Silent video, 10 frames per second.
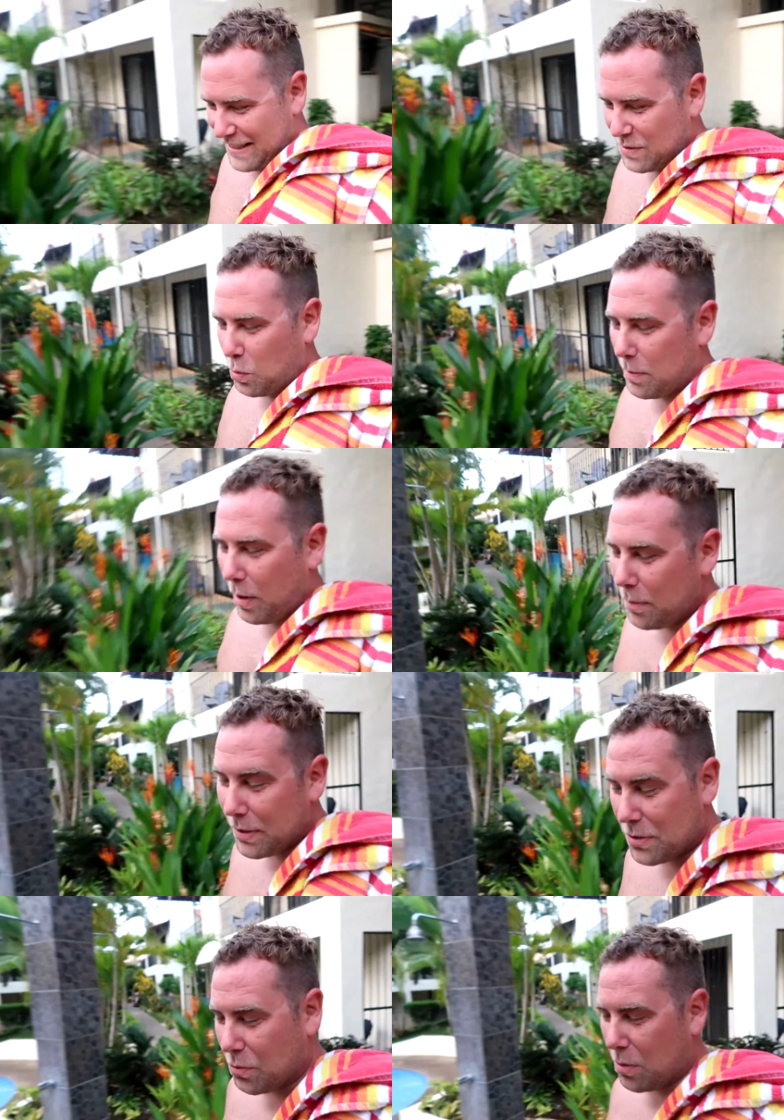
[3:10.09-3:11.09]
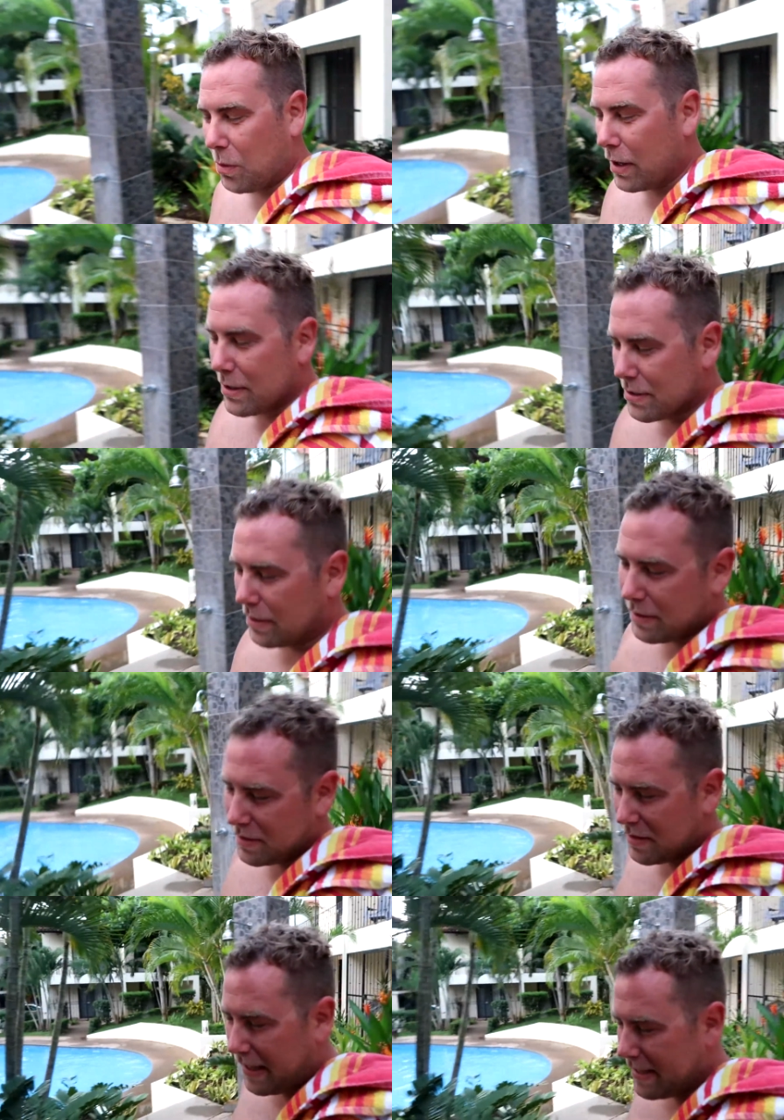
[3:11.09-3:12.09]
It's warm out, but it's warm water, so
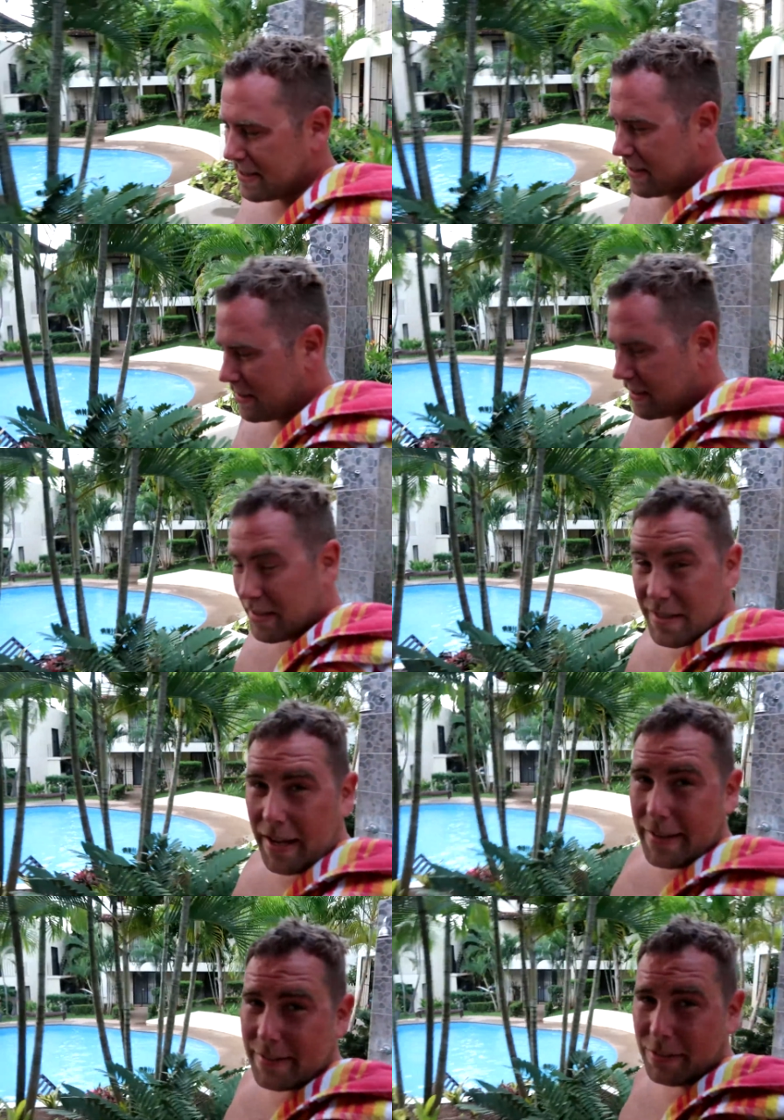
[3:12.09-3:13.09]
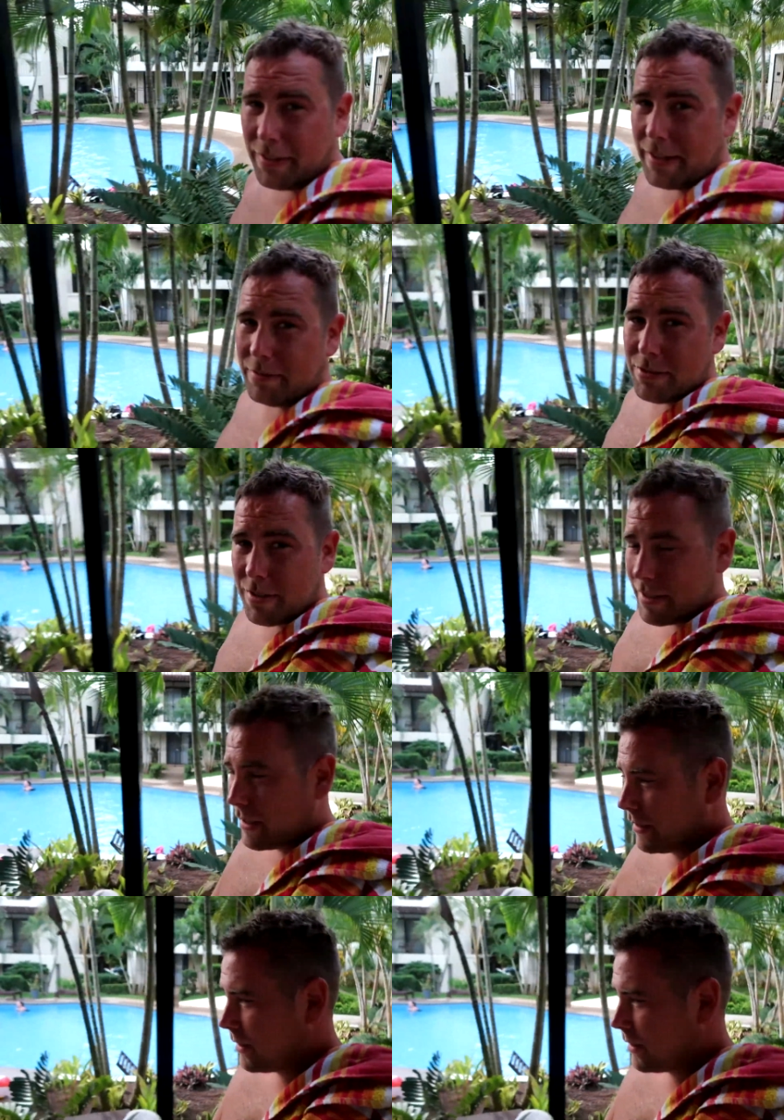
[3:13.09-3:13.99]
it's nice. You can stay until late, which is good.